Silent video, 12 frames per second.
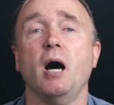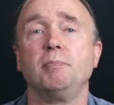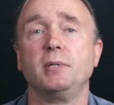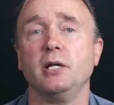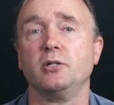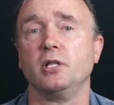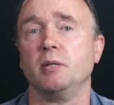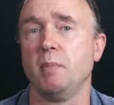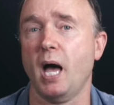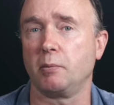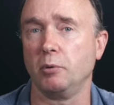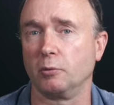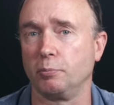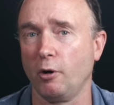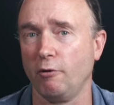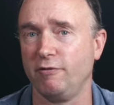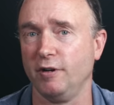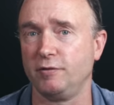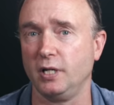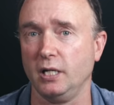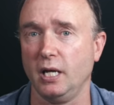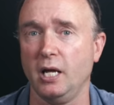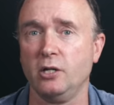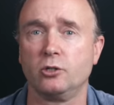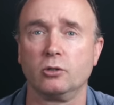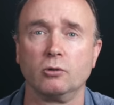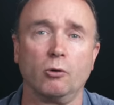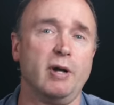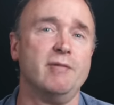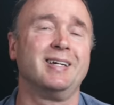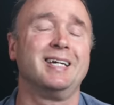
update to the MacBook Pro 15-inch, or even